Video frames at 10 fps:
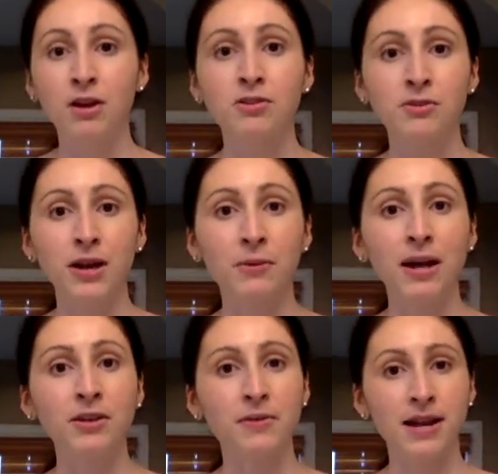So I
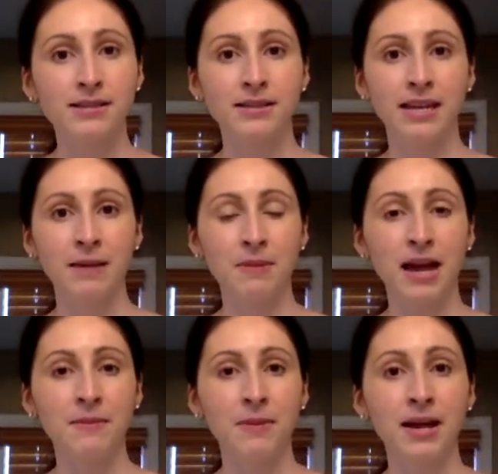want you guys to keep
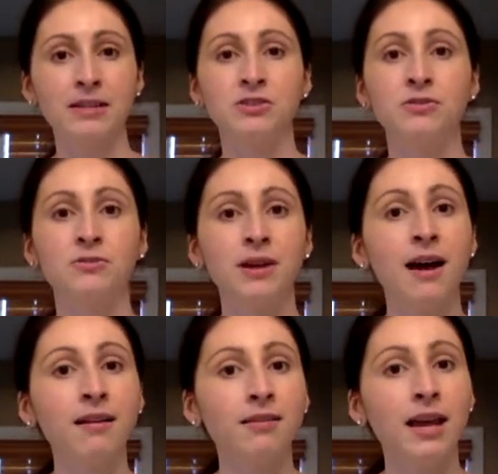that in mind. Do
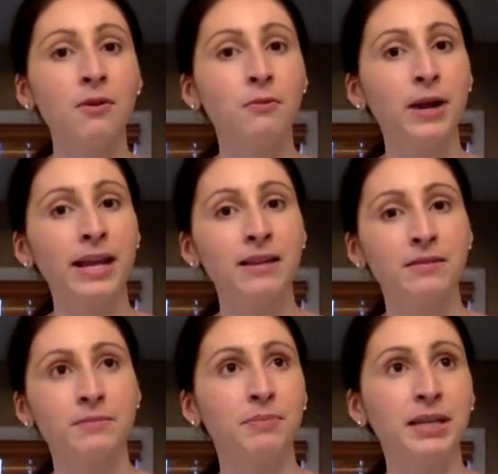not let weight
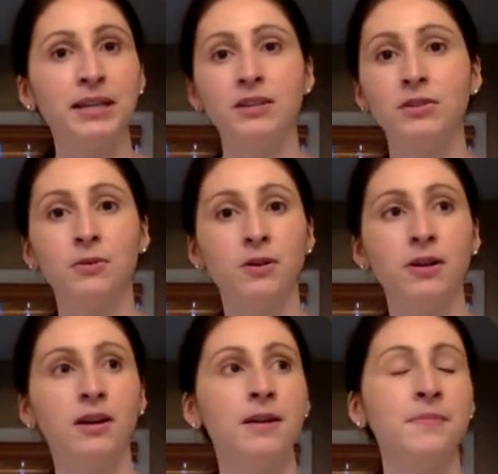be
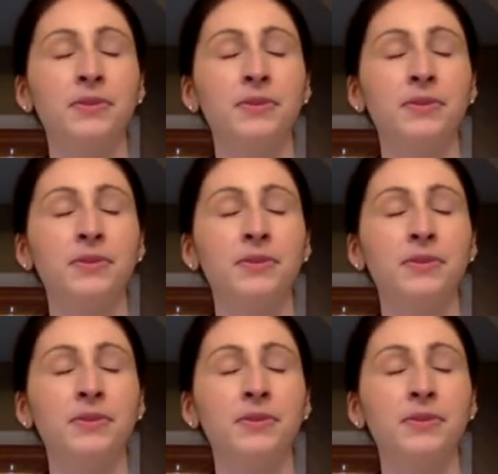your,